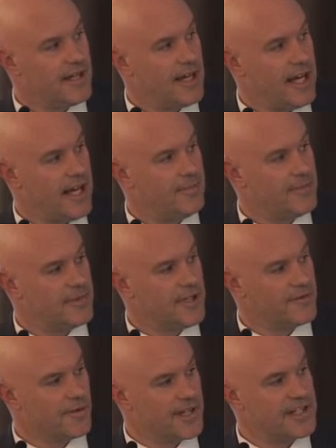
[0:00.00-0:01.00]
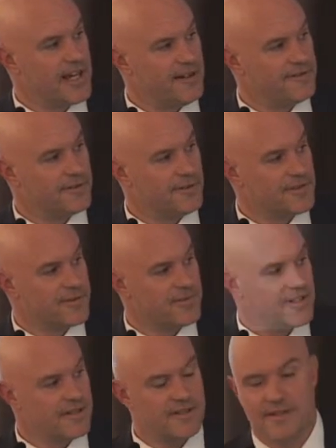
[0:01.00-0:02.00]
um, of retail floor
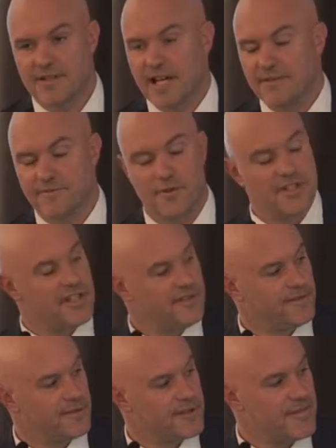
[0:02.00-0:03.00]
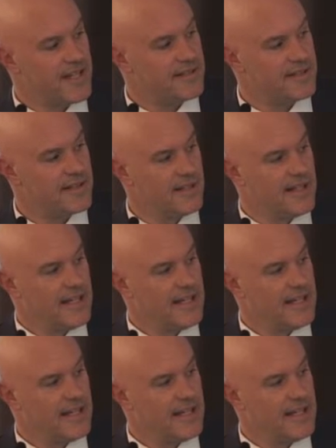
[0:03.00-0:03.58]
space. Uh, retail floor space.